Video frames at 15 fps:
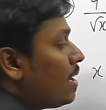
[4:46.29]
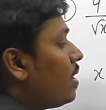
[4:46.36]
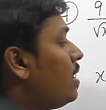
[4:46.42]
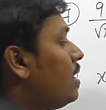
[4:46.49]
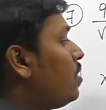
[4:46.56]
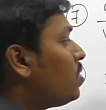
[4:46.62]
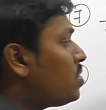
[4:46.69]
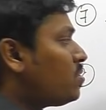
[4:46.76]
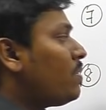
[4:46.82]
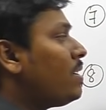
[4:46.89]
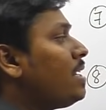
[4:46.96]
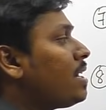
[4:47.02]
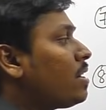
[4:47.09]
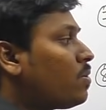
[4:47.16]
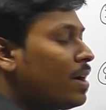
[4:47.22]

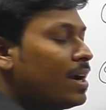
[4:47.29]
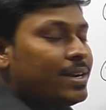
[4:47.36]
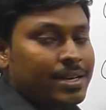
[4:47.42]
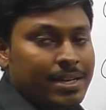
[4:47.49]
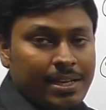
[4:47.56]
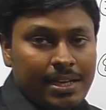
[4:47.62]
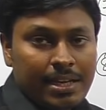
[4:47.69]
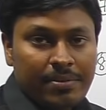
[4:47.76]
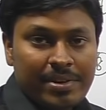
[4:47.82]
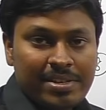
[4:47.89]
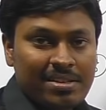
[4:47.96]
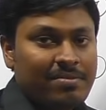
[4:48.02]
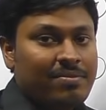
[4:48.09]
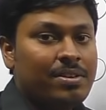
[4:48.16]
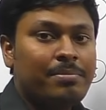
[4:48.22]
usually a quadratic
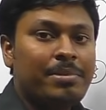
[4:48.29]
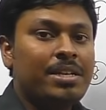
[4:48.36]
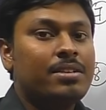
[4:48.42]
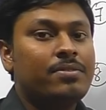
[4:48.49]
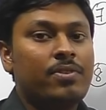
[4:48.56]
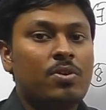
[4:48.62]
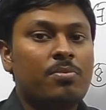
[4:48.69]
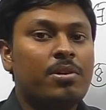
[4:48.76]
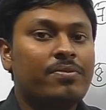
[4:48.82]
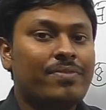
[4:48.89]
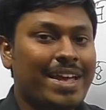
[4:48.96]
equation will be in the form of